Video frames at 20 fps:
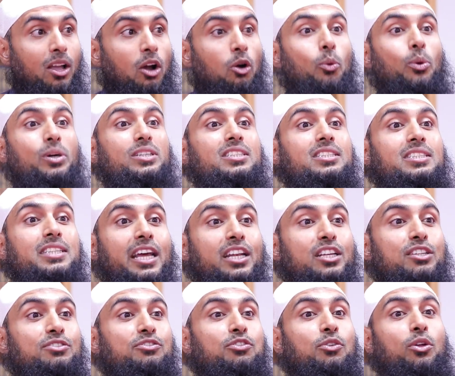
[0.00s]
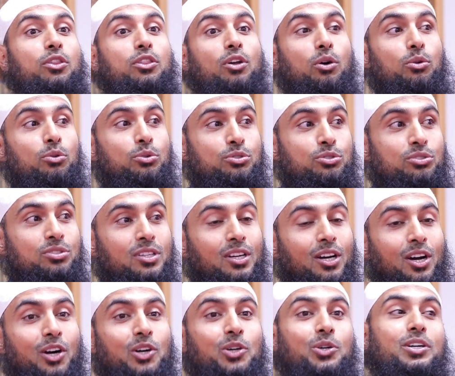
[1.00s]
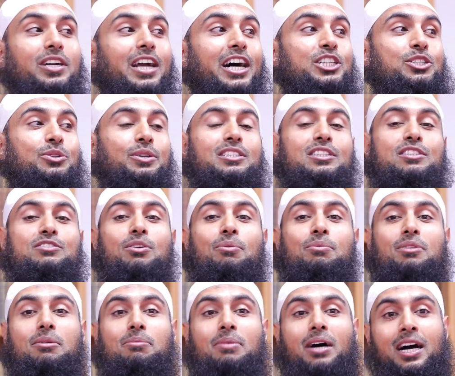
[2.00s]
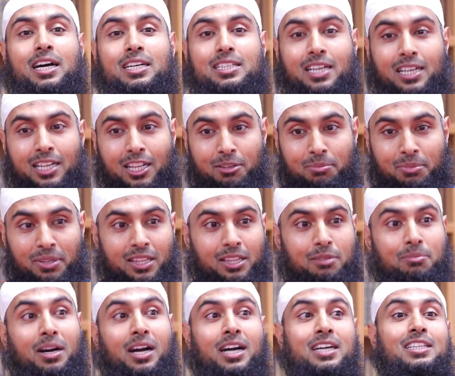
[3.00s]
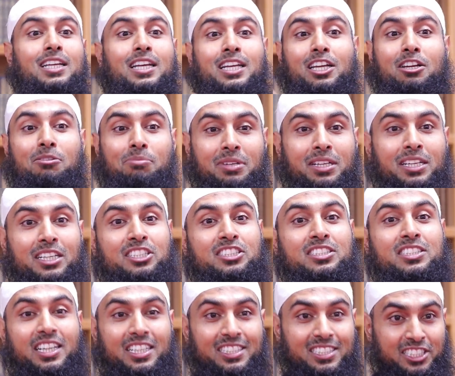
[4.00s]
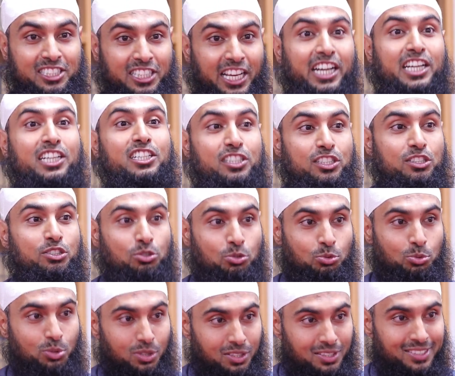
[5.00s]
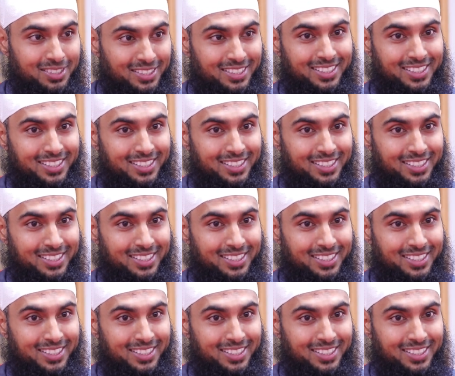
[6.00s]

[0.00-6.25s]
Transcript: was set for those who graduated from the Ma'had al-Ilmi. The Ma'had al-Ilmi is a secondary school